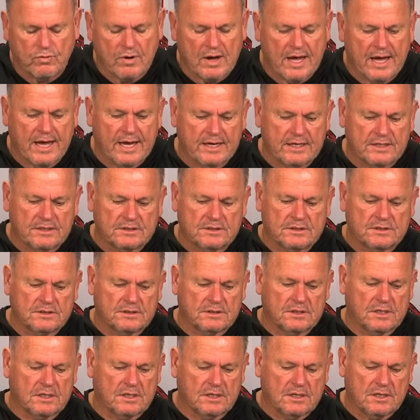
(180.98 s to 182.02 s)
wise,
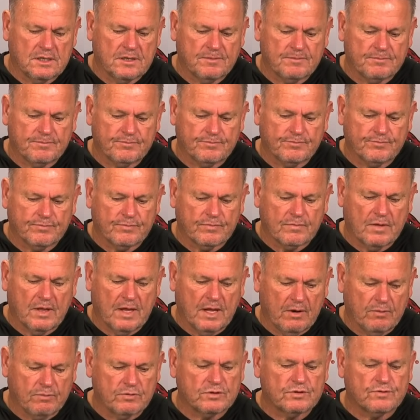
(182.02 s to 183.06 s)
uh,
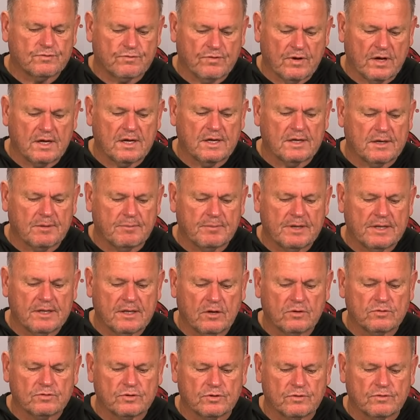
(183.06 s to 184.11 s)
it was fun. I mean,
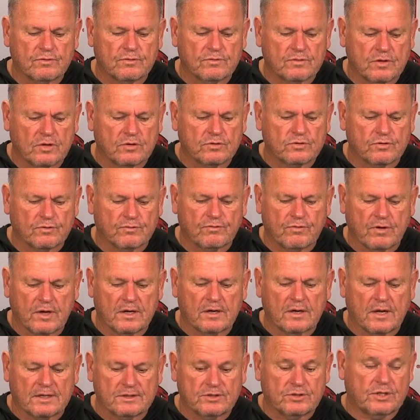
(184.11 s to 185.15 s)
those are those are
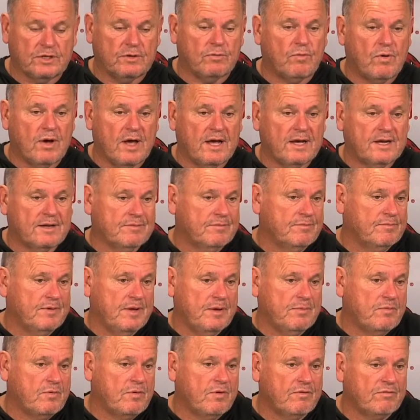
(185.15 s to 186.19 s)
fun. I see why
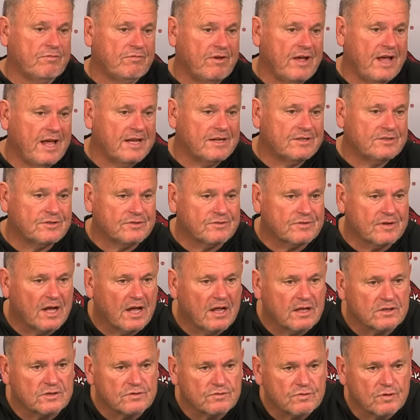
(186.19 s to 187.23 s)
people are fans of
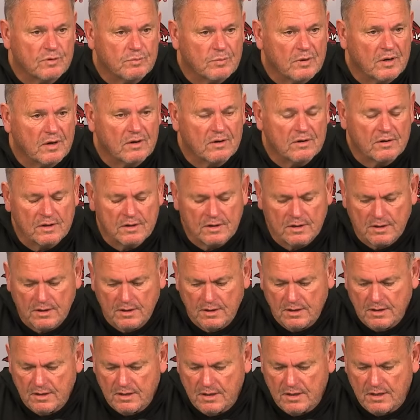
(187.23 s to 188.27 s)
college football.
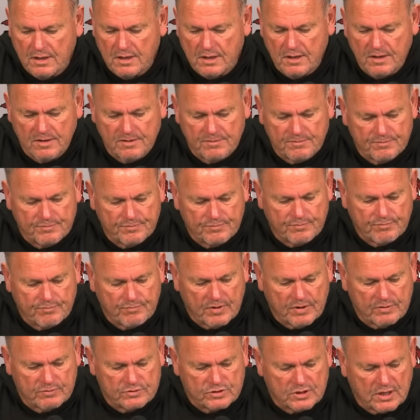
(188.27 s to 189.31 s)
Um,
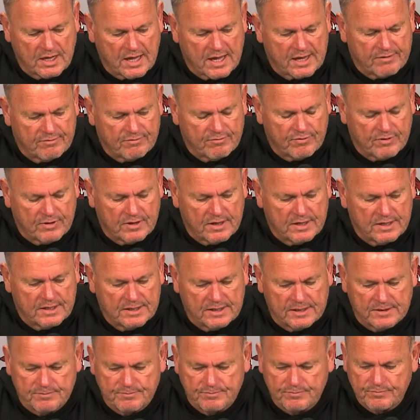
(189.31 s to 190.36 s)
it was a lot of
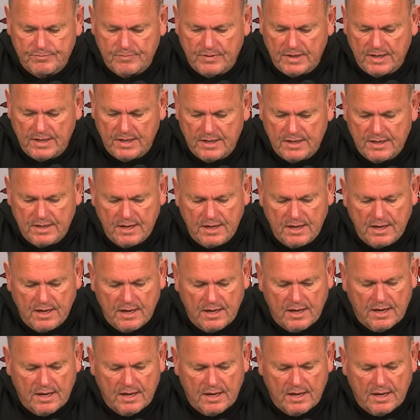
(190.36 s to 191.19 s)
fun, and and uh,